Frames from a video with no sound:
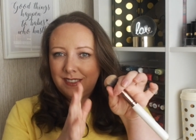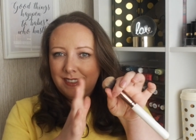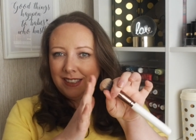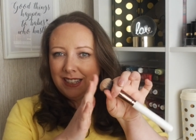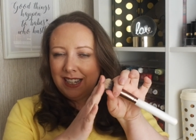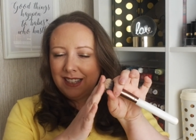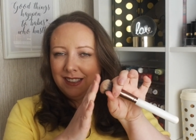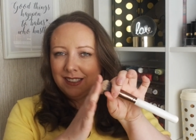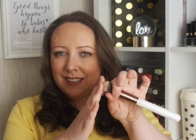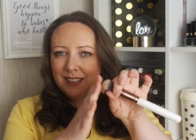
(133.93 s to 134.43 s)

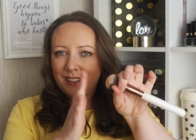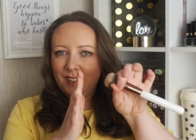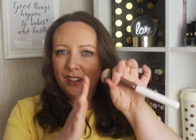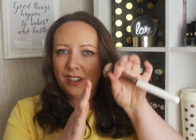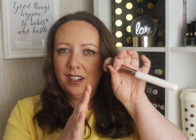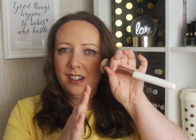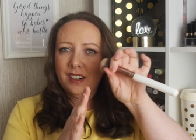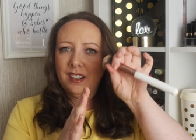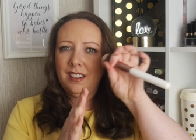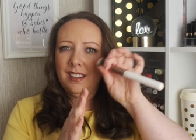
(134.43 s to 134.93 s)
dense. And you're
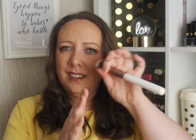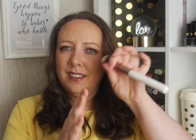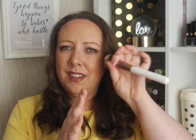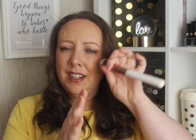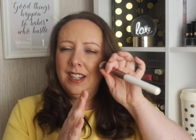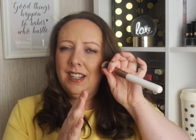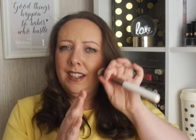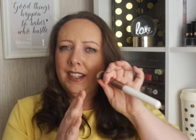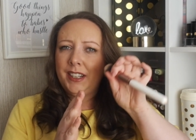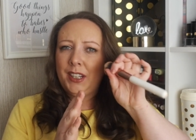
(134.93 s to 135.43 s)
kind of
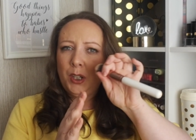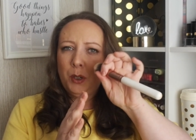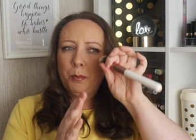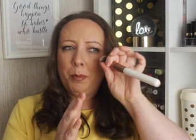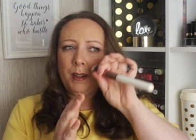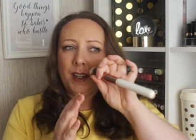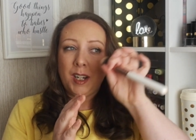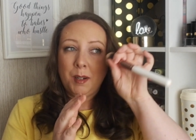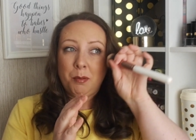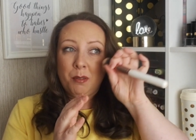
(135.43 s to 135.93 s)
like you
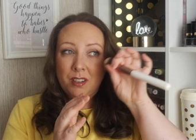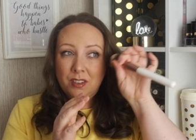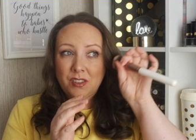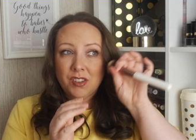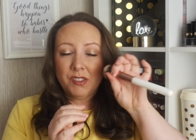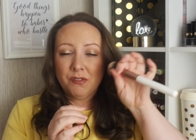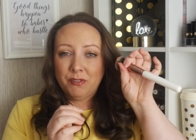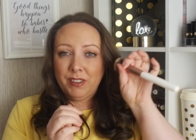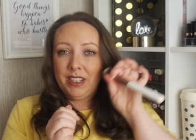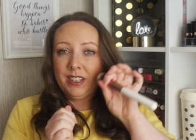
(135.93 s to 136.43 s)
apply it but it
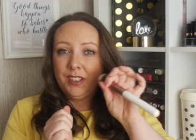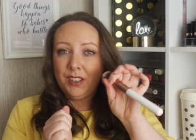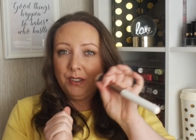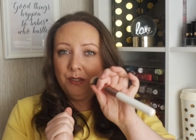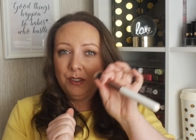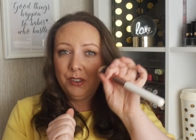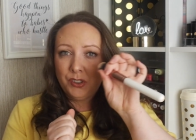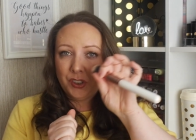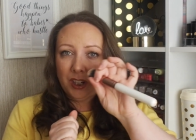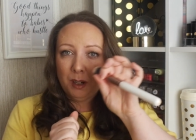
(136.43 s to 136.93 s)
doesn't really do
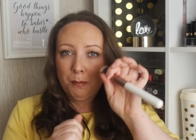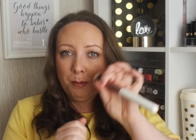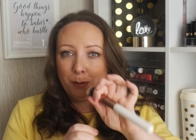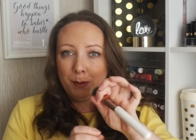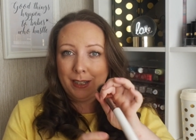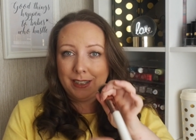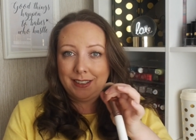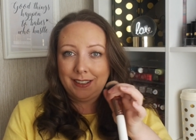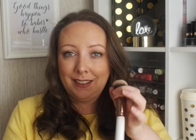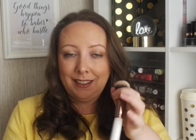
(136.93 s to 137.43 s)
a good job of
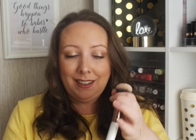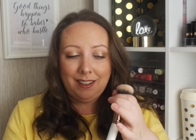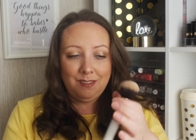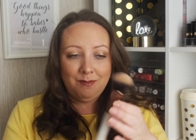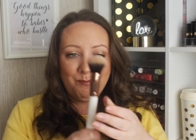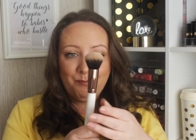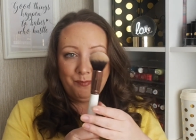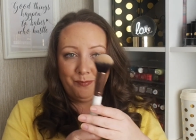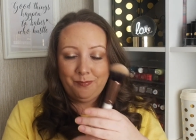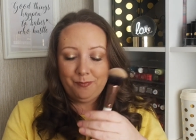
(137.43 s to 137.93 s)
blending it in.
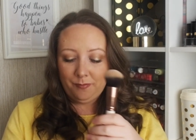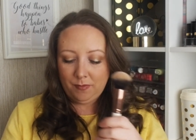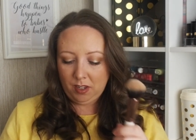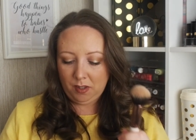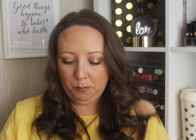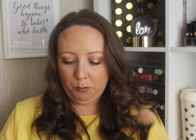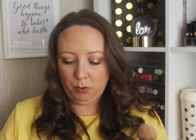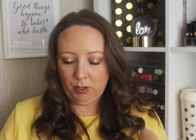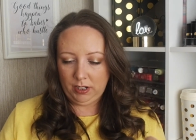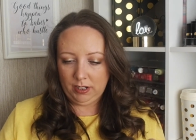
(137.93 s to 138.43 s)

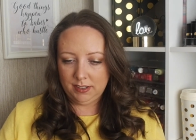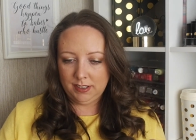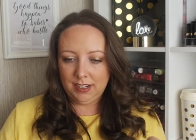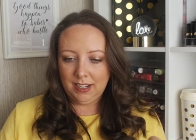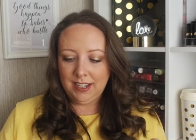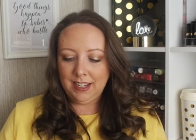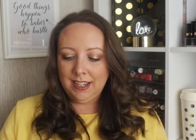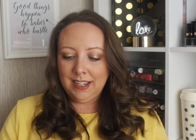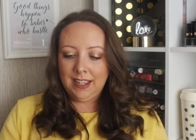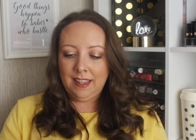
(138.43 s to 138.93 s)
That's brilliant.
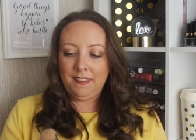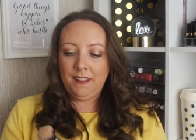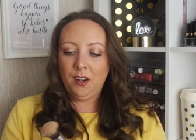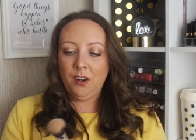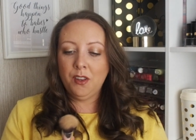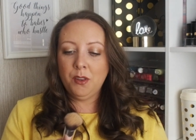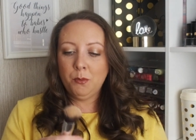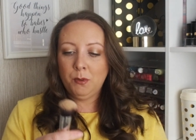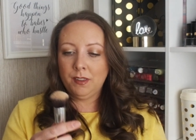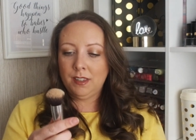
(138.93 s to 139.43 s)
And the
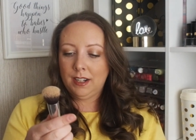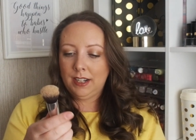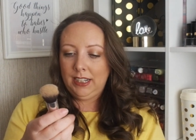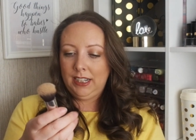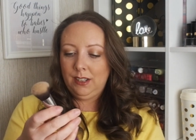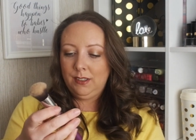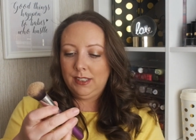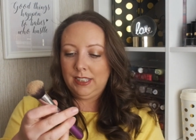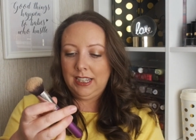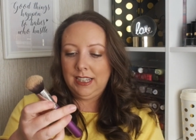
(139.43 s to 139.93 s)
other one that I
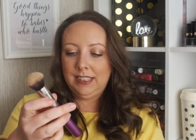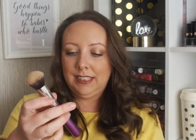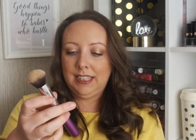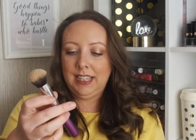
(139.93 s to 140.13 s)
use is